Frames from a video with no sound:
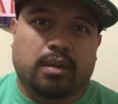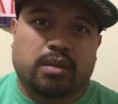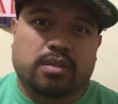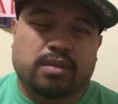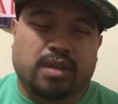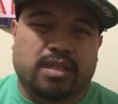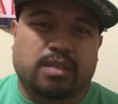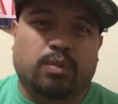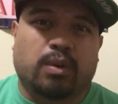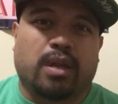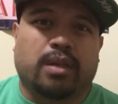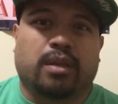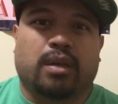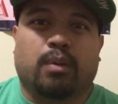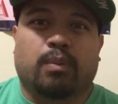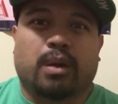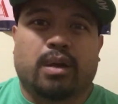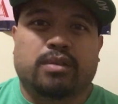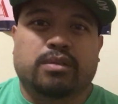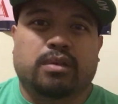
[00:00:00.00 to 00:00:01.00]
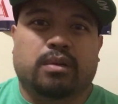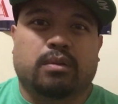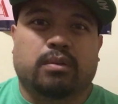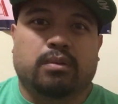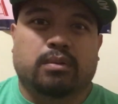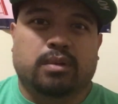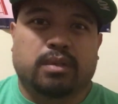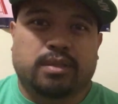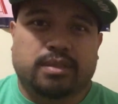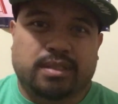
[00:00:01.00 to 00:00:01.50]
So that's what I think about too.
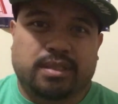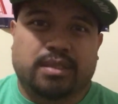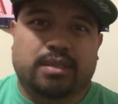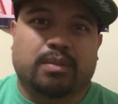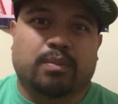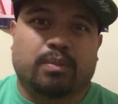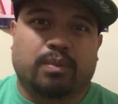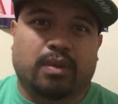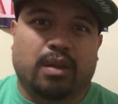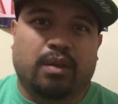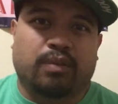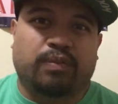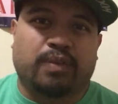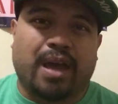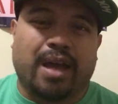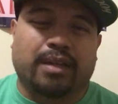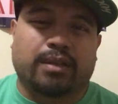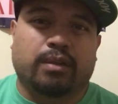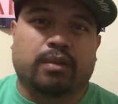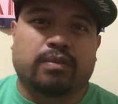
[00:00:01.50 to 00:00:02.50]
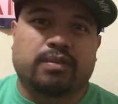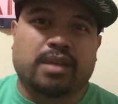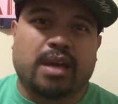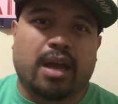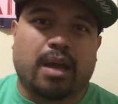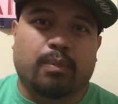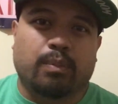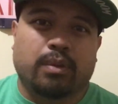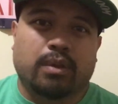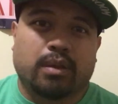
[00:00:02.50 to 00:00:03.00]
It's that factor of
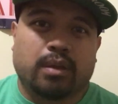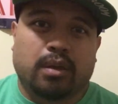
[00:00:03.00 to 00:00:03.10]
time.